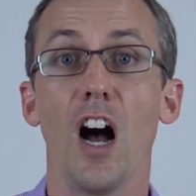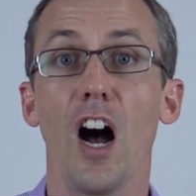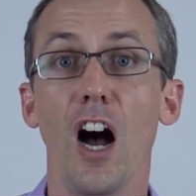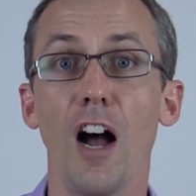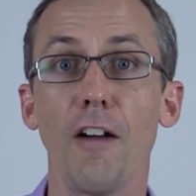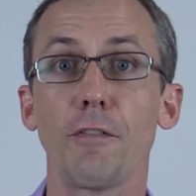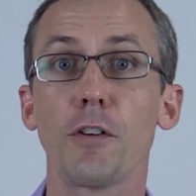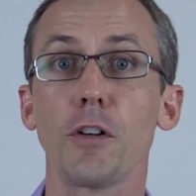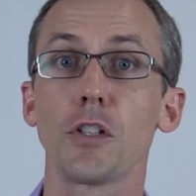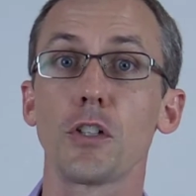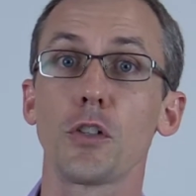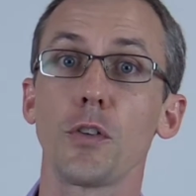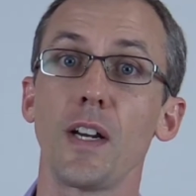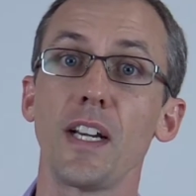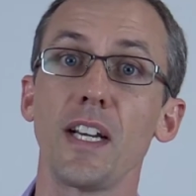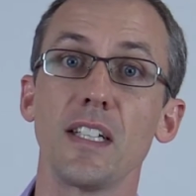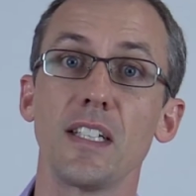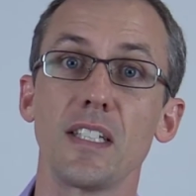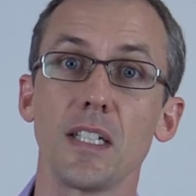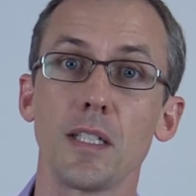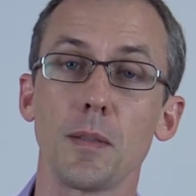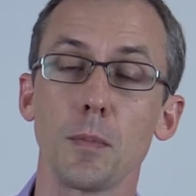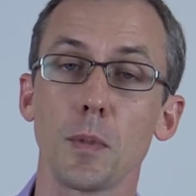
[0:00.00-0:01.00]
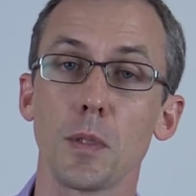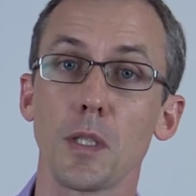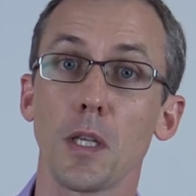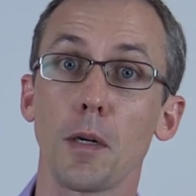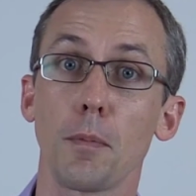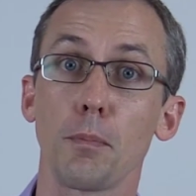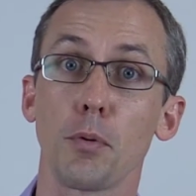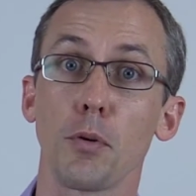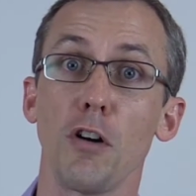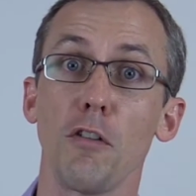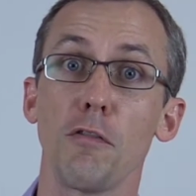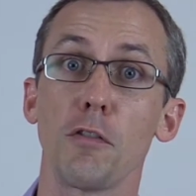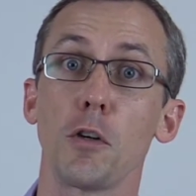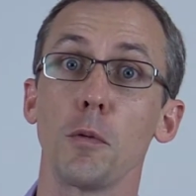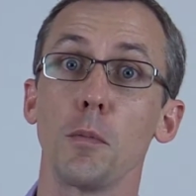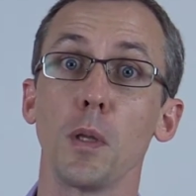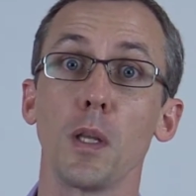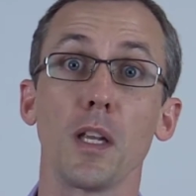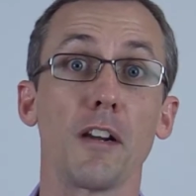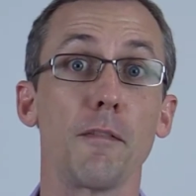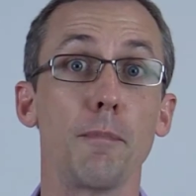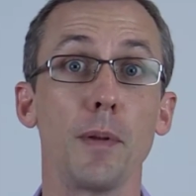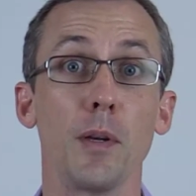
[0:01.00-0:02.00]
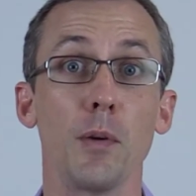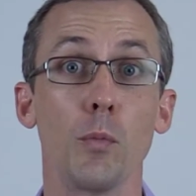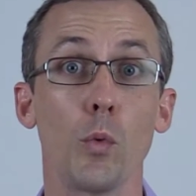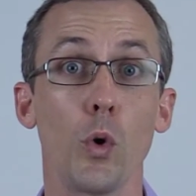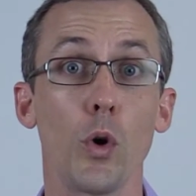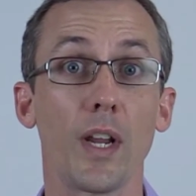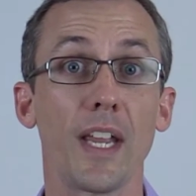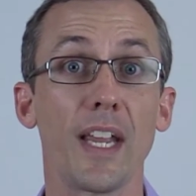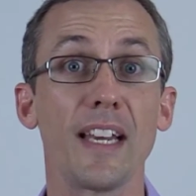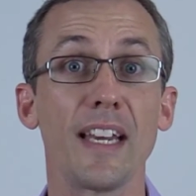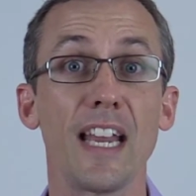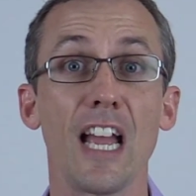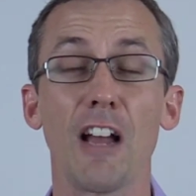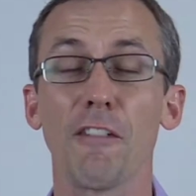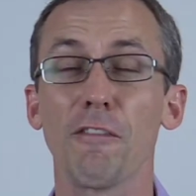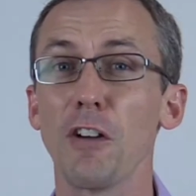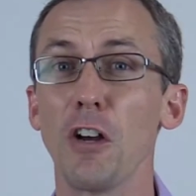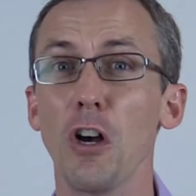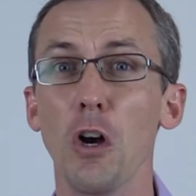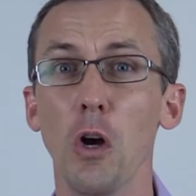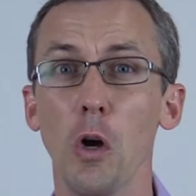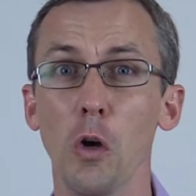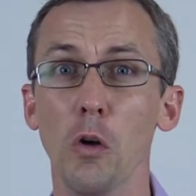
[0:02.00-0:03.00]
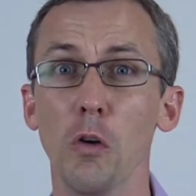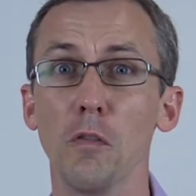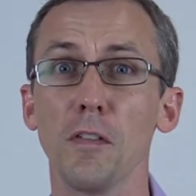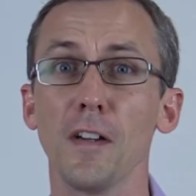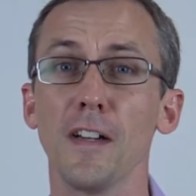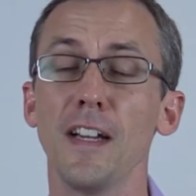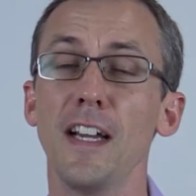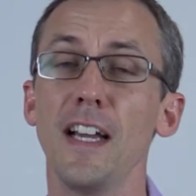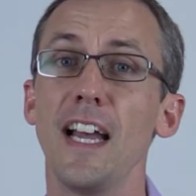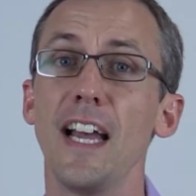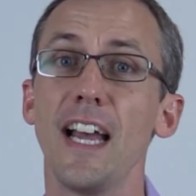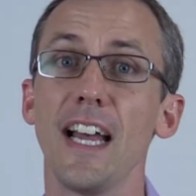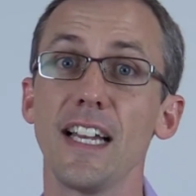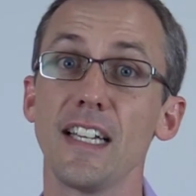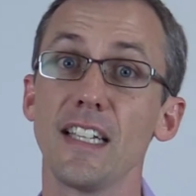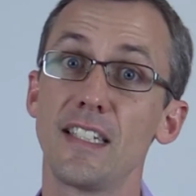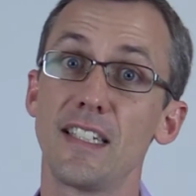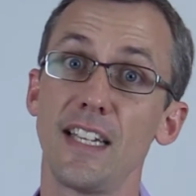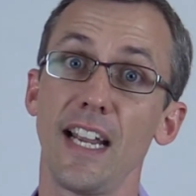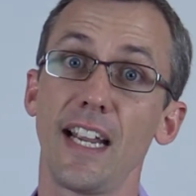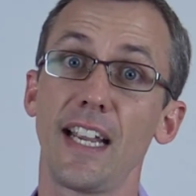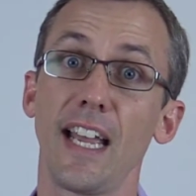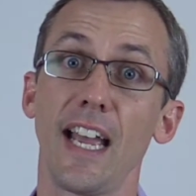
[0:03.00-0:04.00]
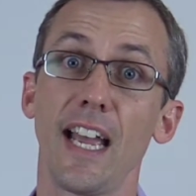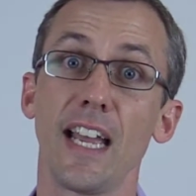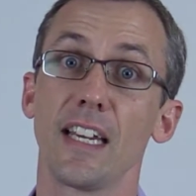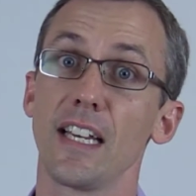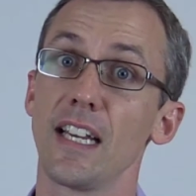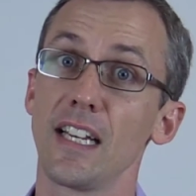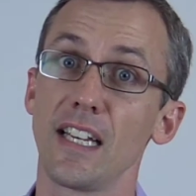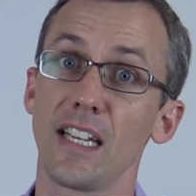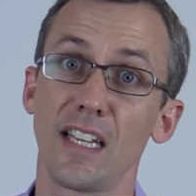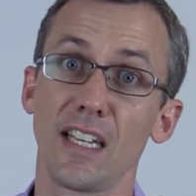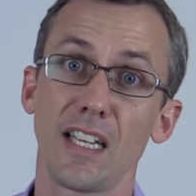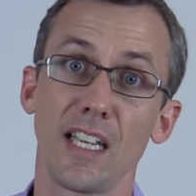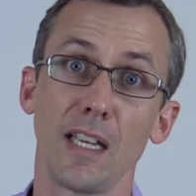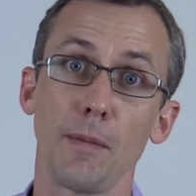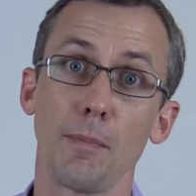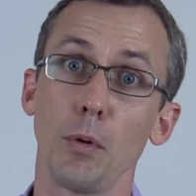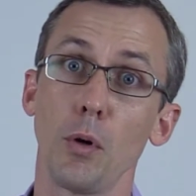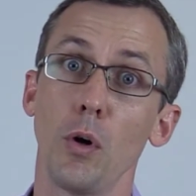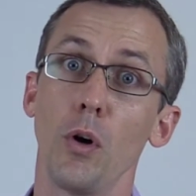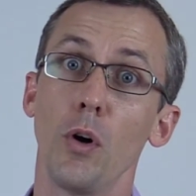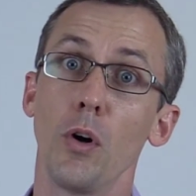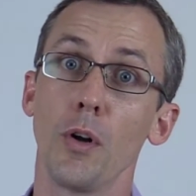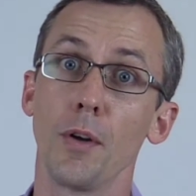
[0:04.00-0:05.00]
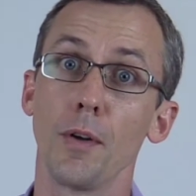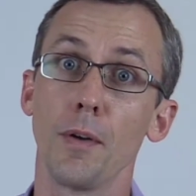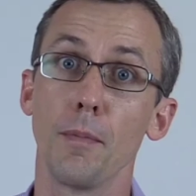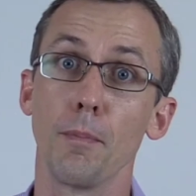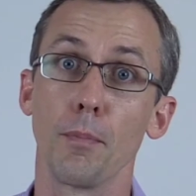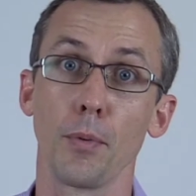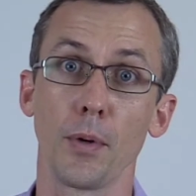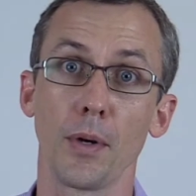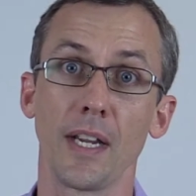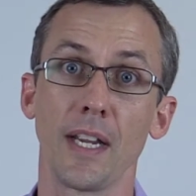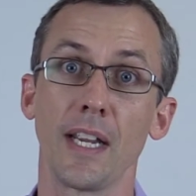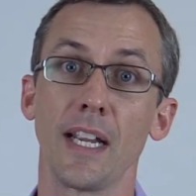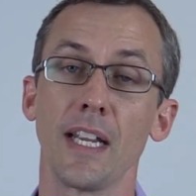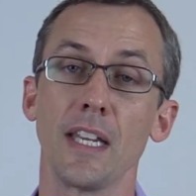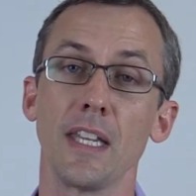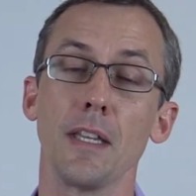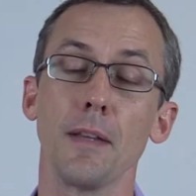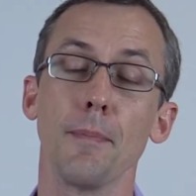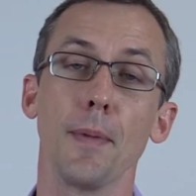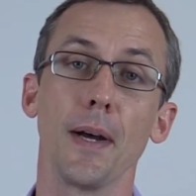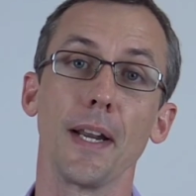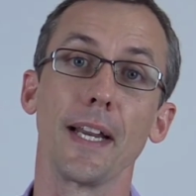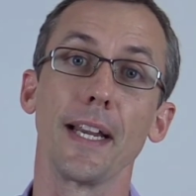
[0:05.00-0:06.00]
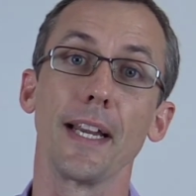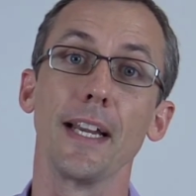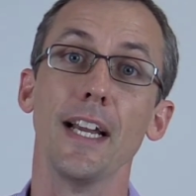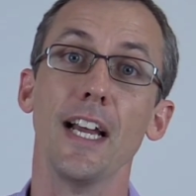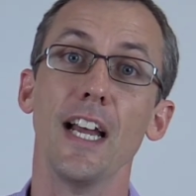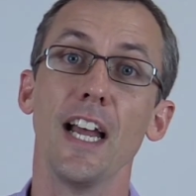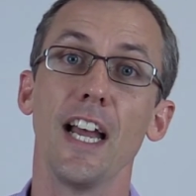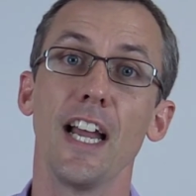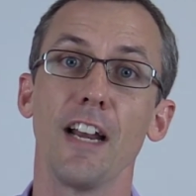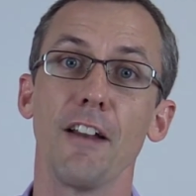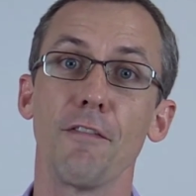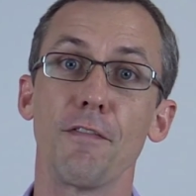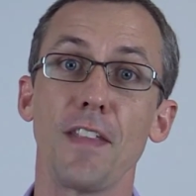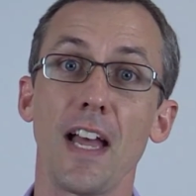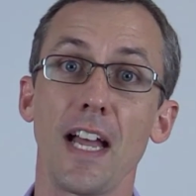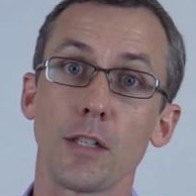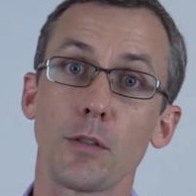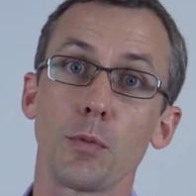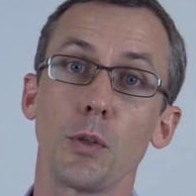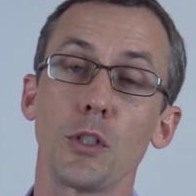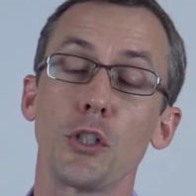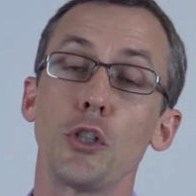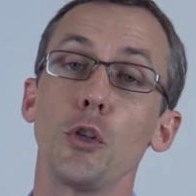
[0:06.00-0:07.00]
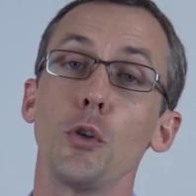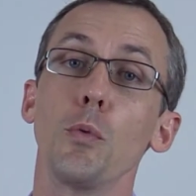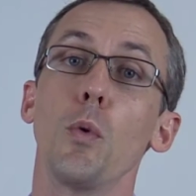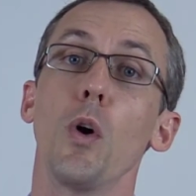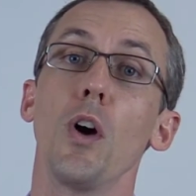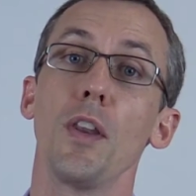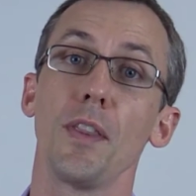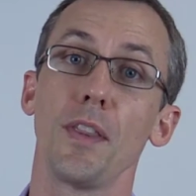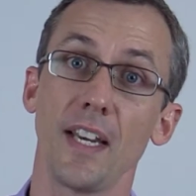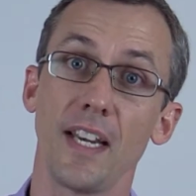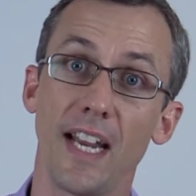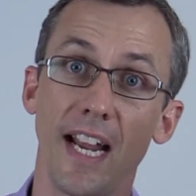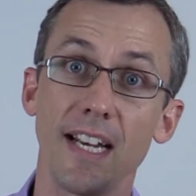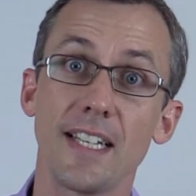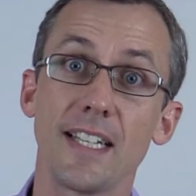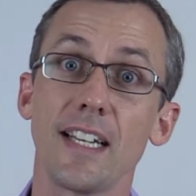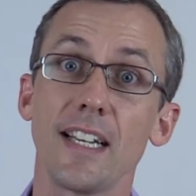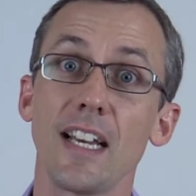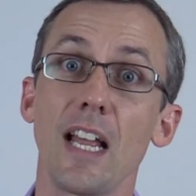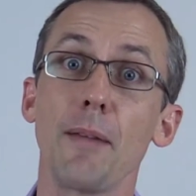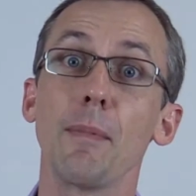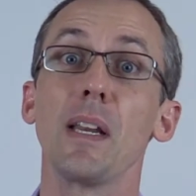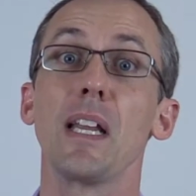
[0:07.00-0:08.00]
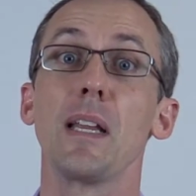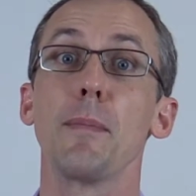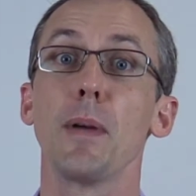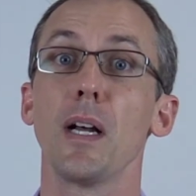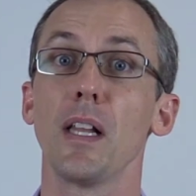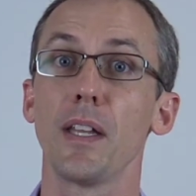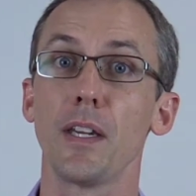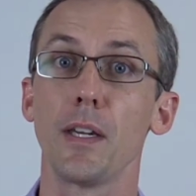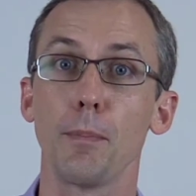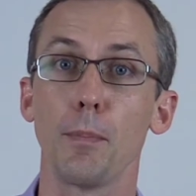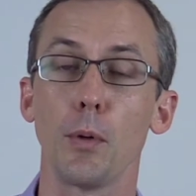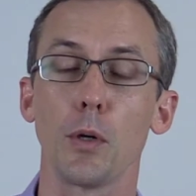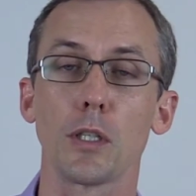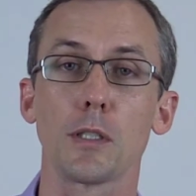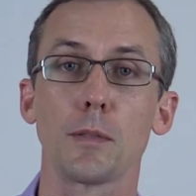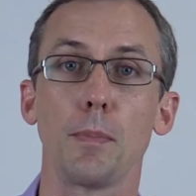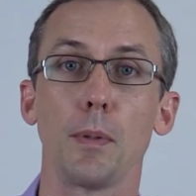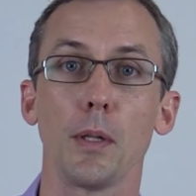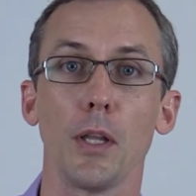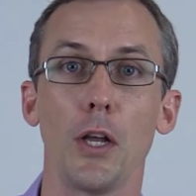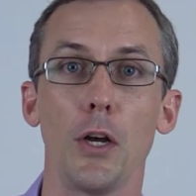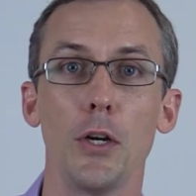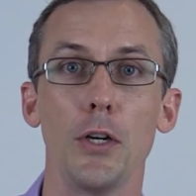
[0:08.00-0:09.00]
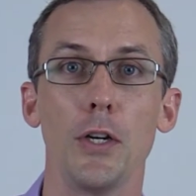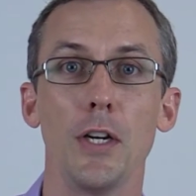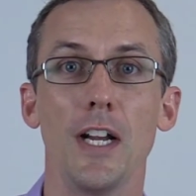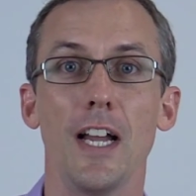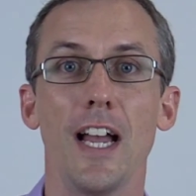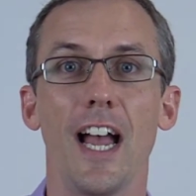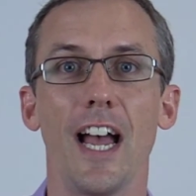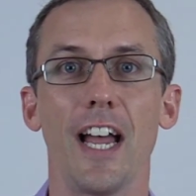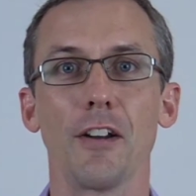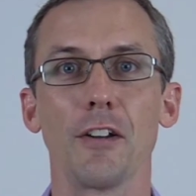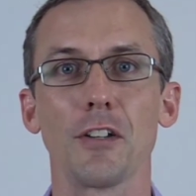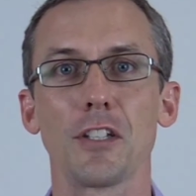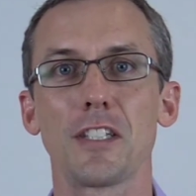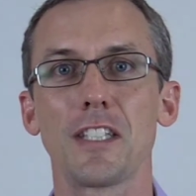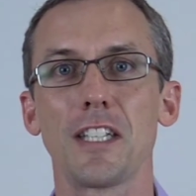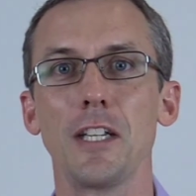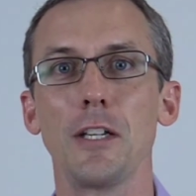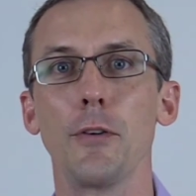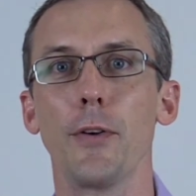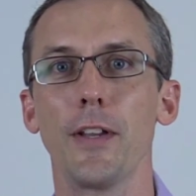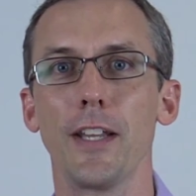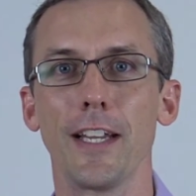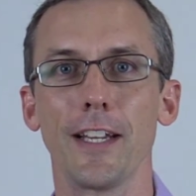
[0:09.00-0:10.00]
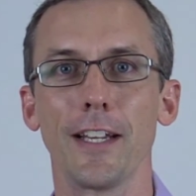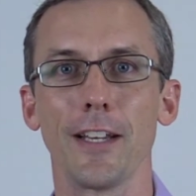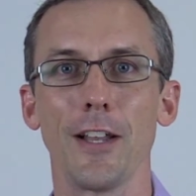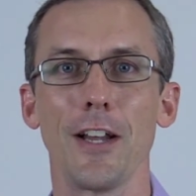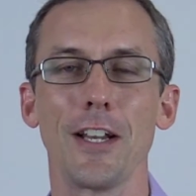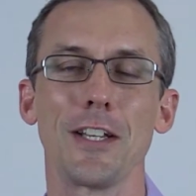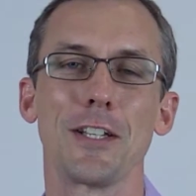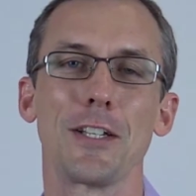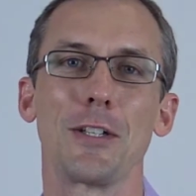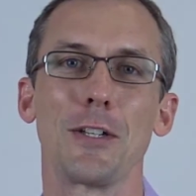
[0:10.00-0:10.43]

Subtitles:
I've got trading systems that are profitable that have been working now for over a decade and keep on bringing in the money. And if that's what you want, then enter your name and email in the box below, and I'll see you in the Enlightened